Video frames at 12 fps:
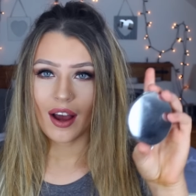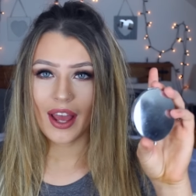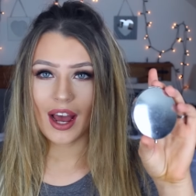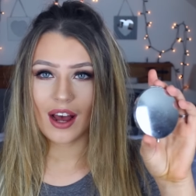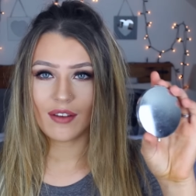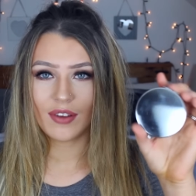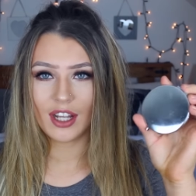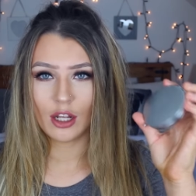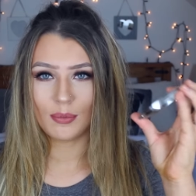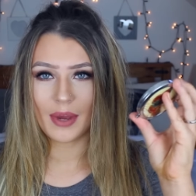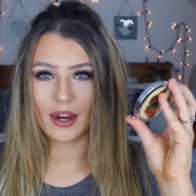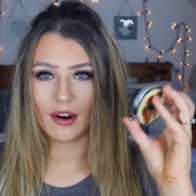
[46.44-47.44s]
I have a
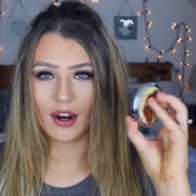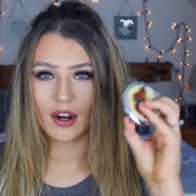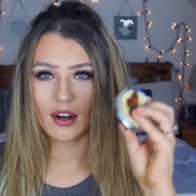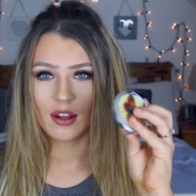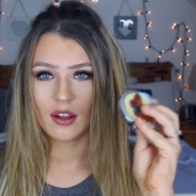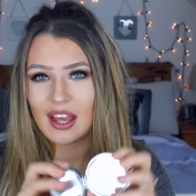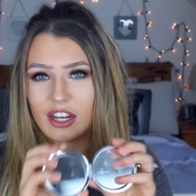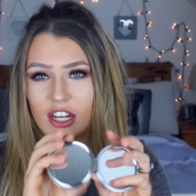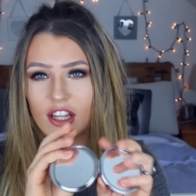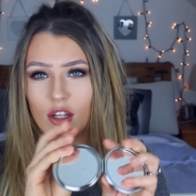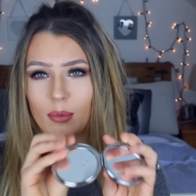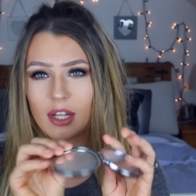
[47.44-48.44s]
little mirror. It's
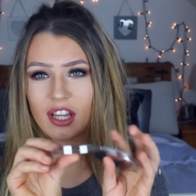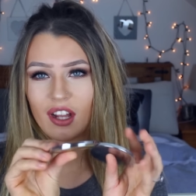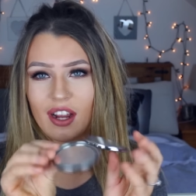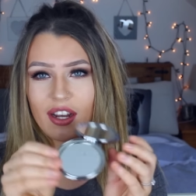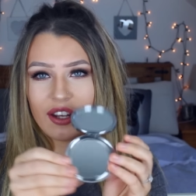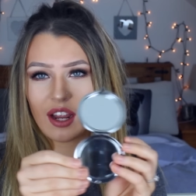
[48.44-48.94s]
just double-sided,